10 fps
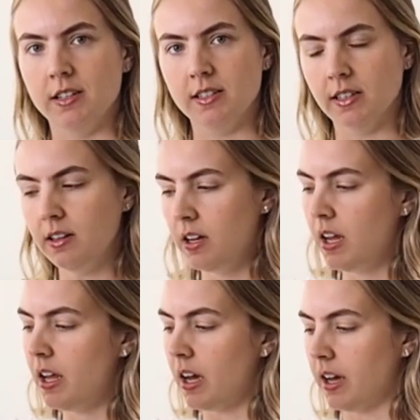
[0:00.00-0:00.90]
I did.
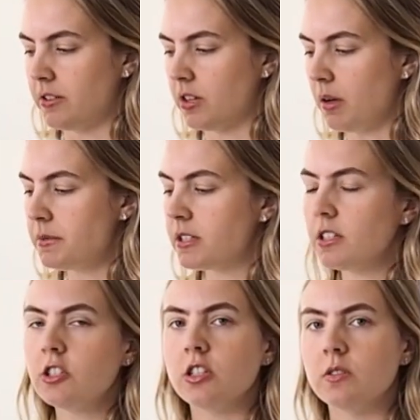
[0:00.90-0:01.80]
I top
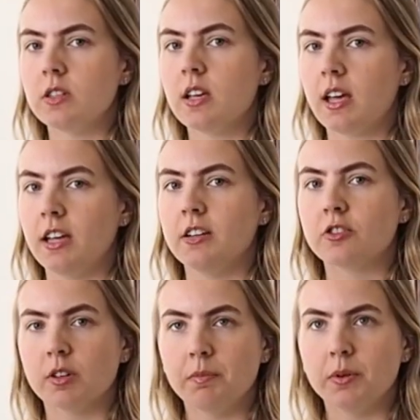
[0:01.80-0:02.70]
stitched using a
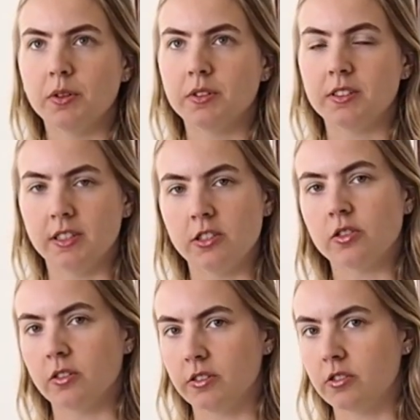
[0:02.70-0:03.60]
triple stitch
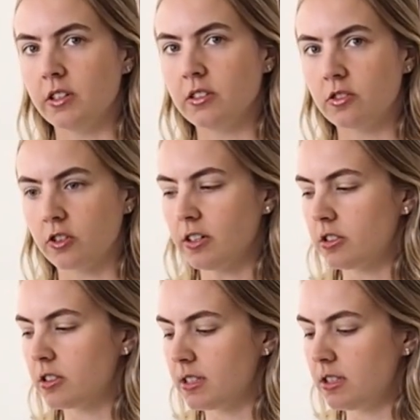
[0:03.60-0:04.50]
or a straight stretch
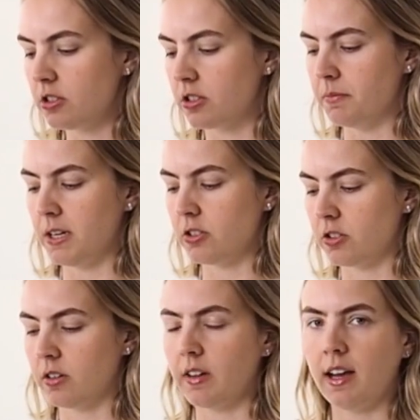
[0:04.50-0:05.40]
stitch to make
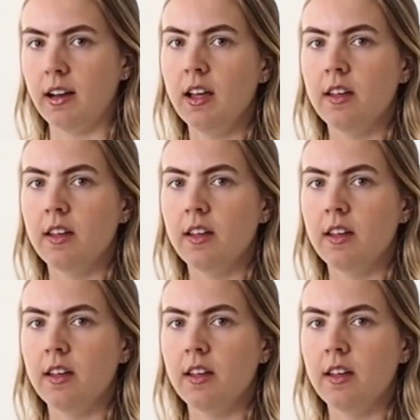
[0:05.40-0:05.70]
sure that